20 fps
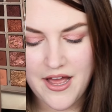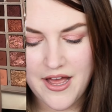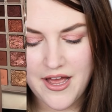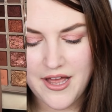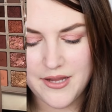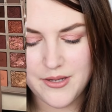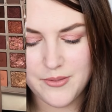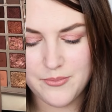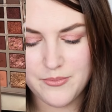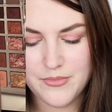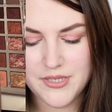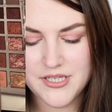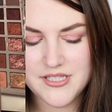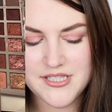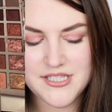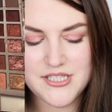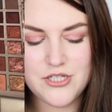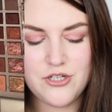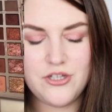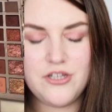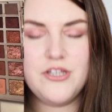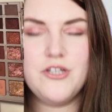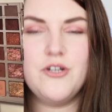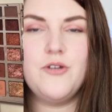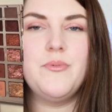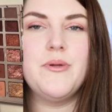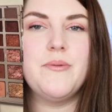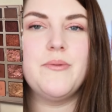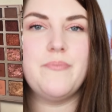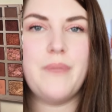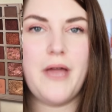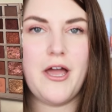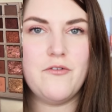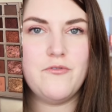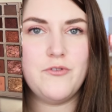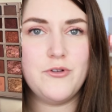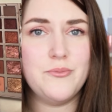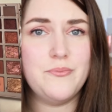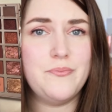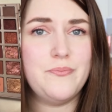I'm still a little bit
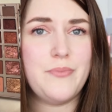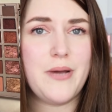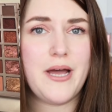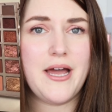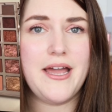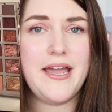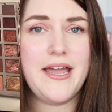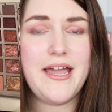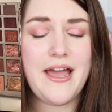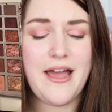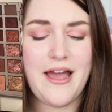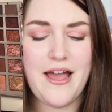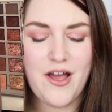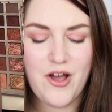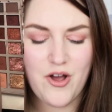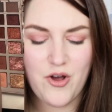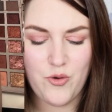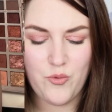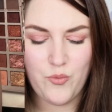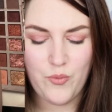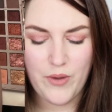baffled by how